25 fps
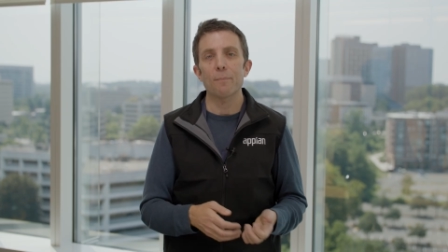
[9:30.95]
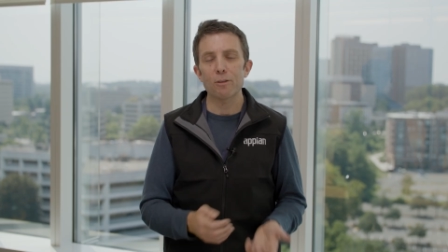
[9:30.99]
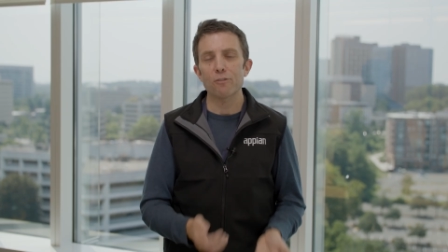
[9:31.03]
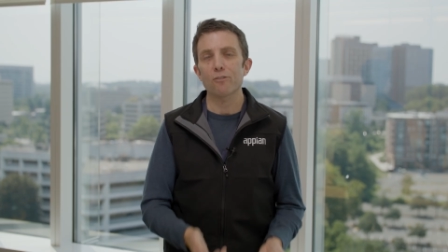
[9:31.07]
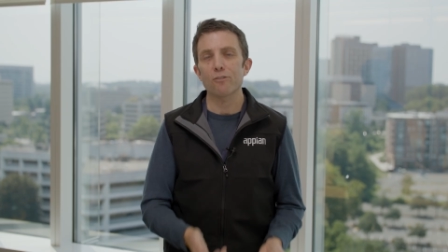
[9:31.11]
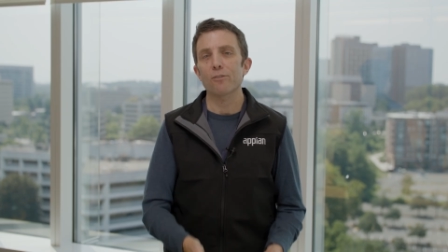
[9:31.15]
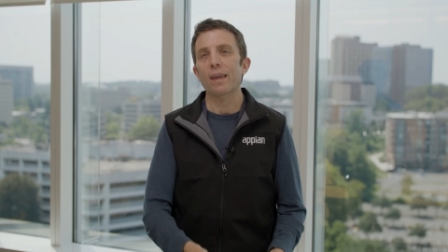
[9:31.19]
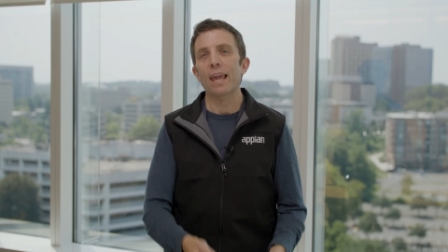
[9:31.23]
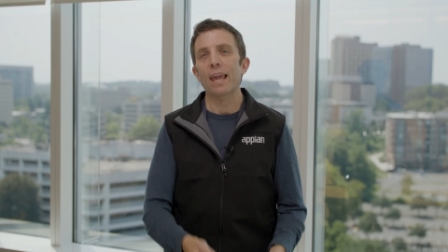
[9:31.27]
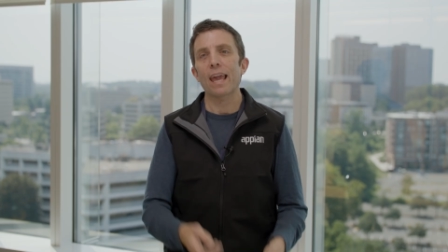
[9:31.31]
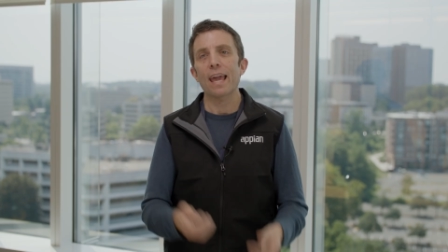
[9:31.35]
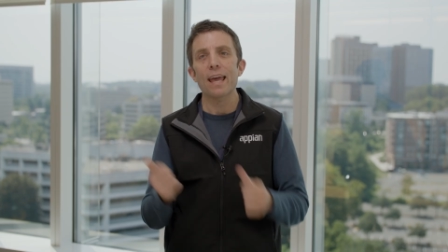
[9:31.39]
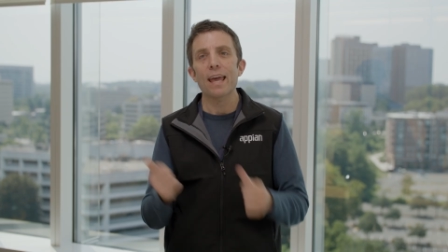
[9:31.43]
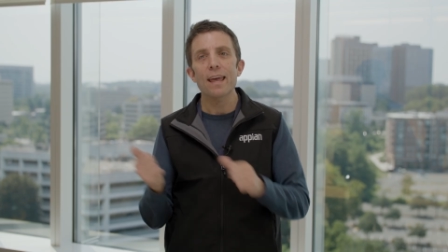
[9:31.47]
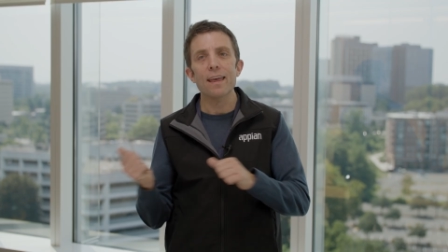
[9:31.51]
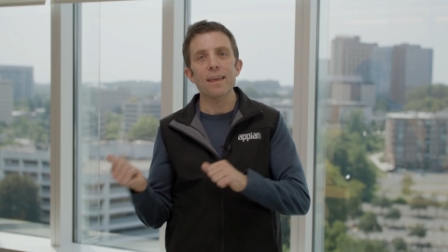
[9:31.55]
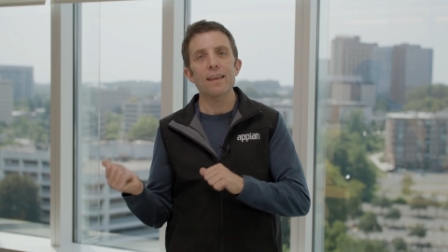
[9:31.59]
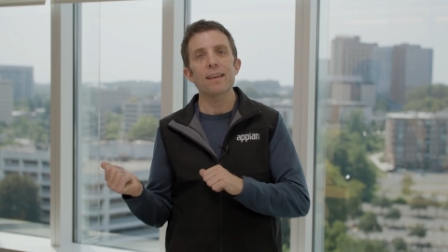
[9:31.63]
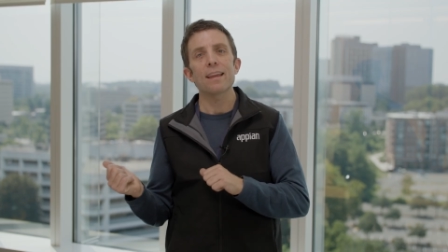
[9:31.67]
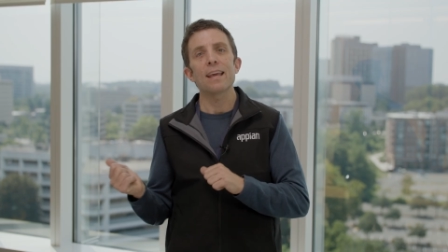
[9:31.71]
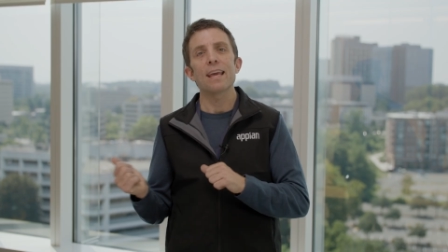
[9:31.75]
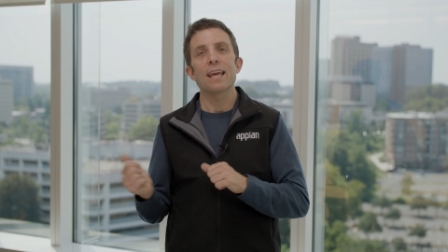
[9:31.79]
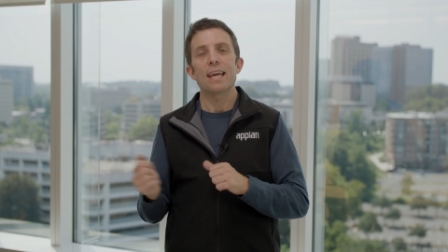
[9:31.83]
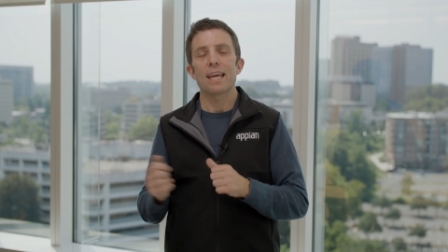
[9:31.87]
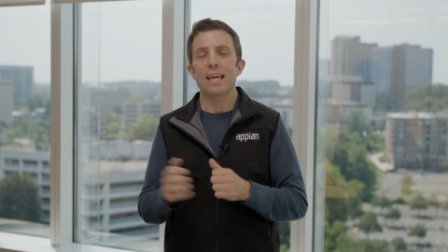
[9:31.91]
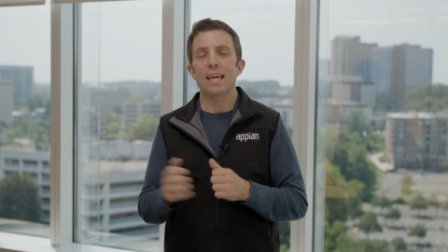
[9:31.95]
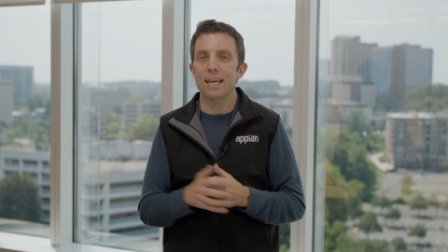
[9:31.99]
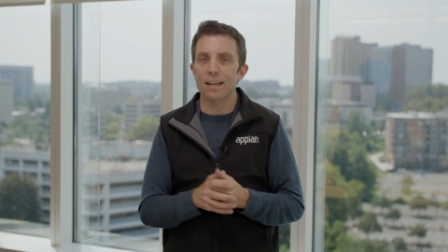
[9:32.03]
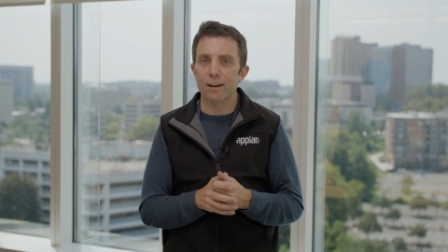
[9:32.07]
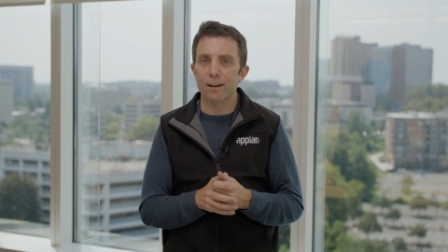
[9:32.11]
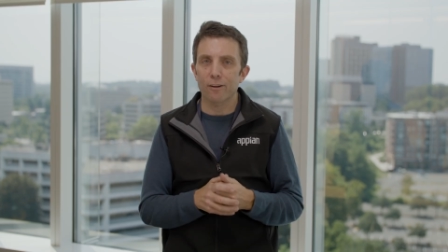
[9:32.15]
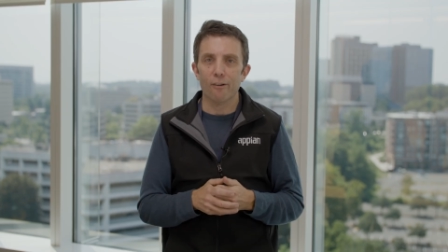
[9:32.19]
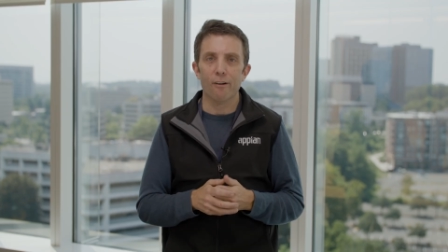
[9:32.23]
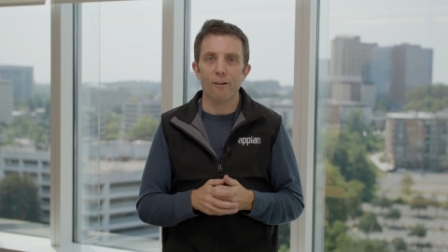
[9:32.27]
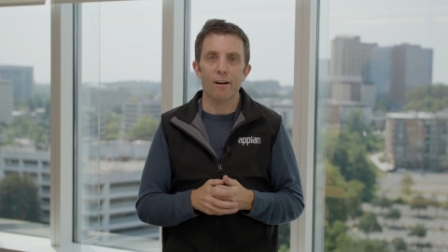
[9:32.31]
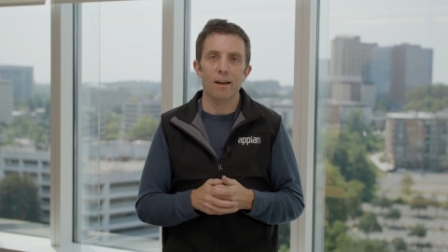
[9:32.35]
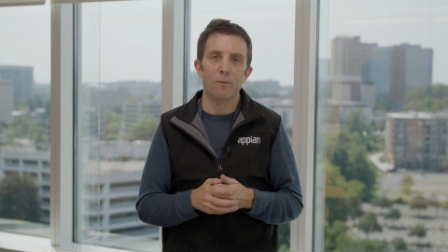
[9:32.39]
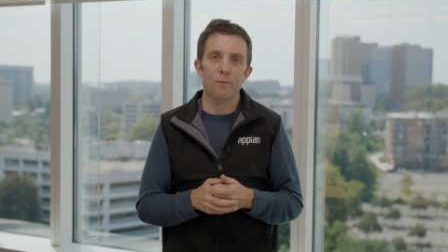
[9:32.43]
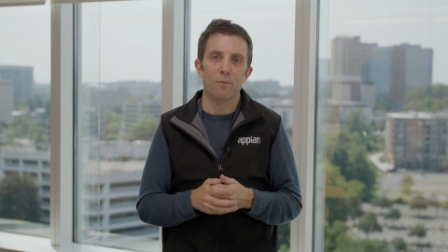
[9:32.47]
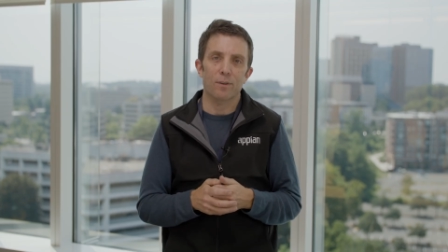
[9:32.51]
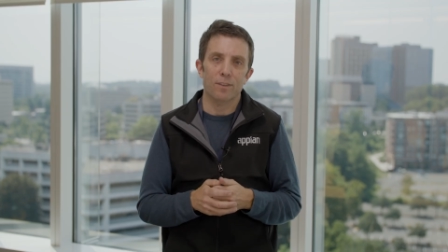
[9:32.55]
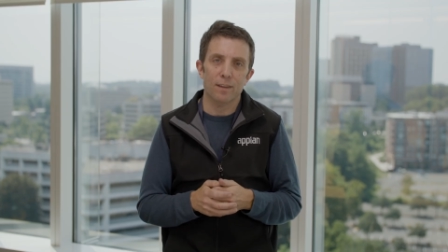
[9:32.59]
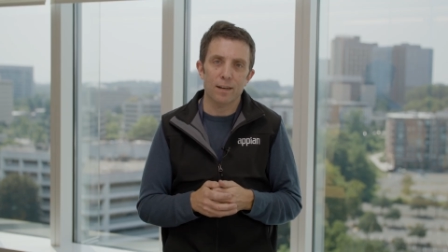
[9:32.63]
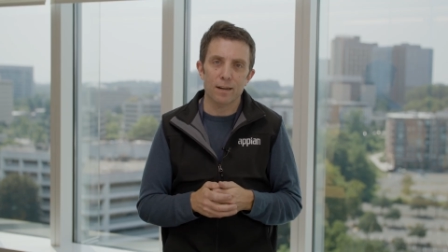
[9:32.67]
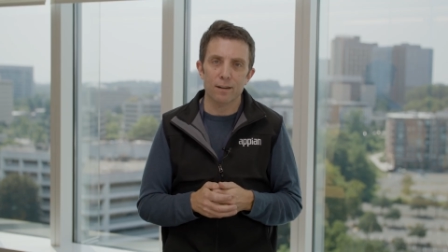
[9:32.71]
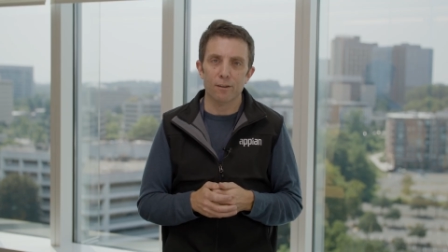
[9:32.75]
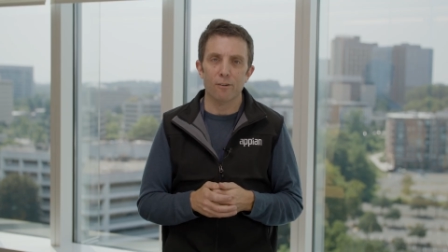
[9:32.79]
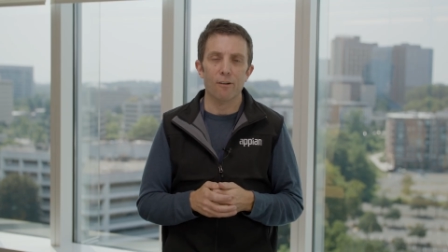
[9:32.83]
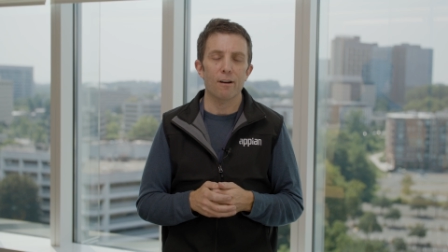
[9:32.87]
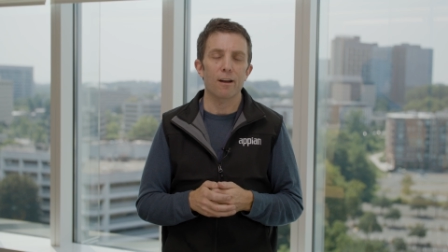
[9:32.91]
but you can integrate with
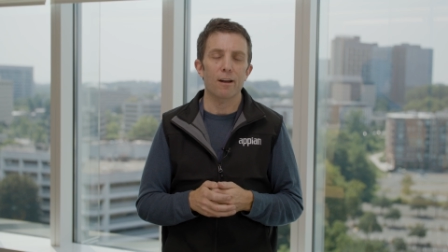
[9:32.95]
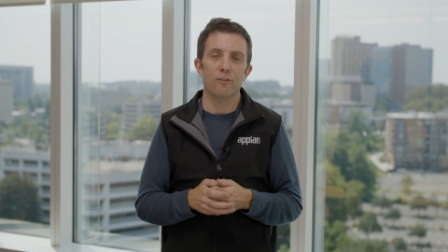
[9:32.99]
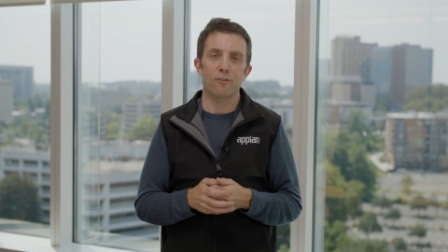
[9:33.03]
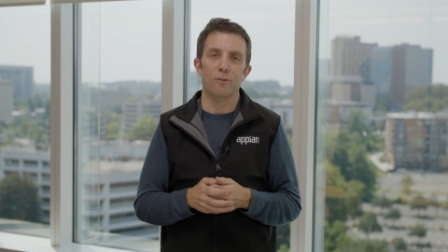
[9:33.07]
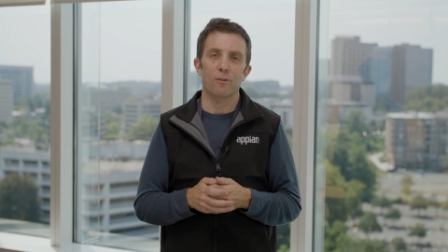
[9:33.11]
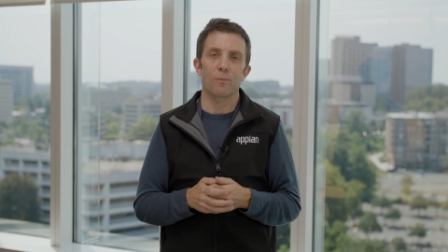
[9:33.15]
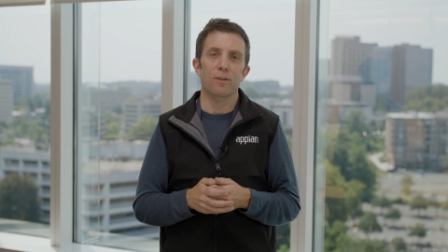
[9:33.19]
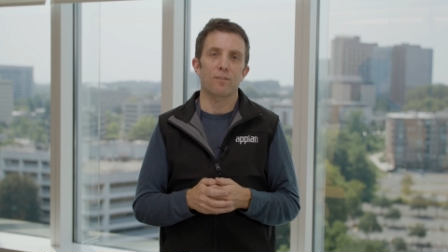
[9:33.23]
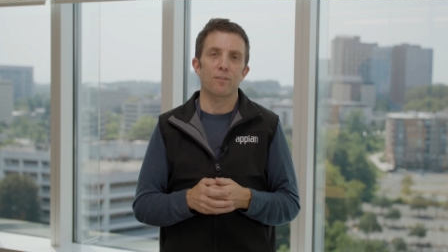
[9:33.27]
integration